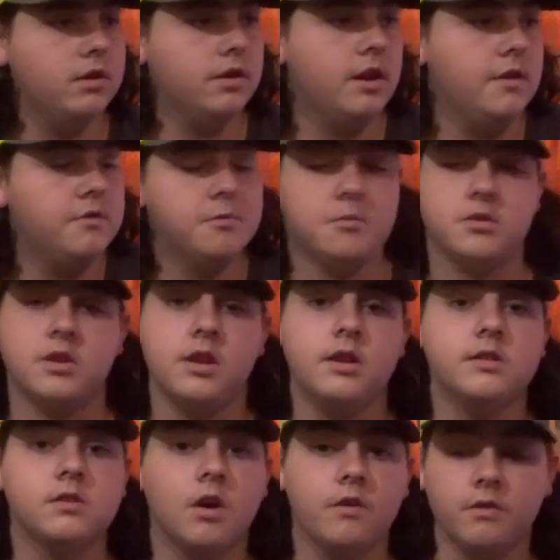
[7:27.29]
It keeps the
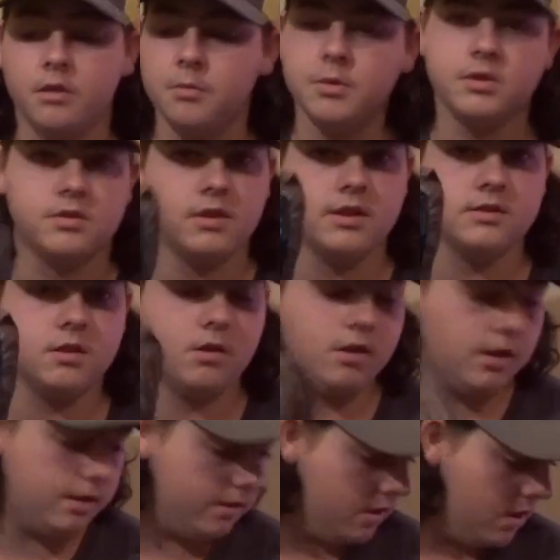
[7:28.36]
mosquitoes off of me, so that's
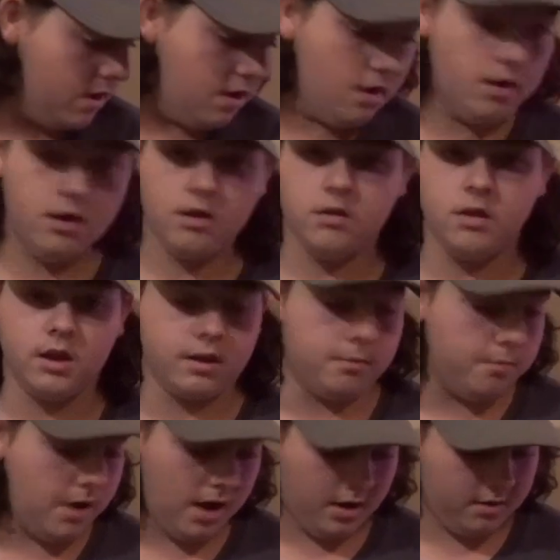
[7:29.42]
all I like
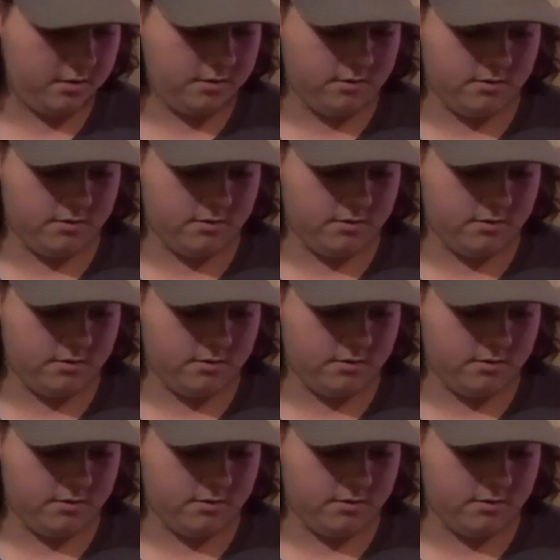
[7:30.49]
about it.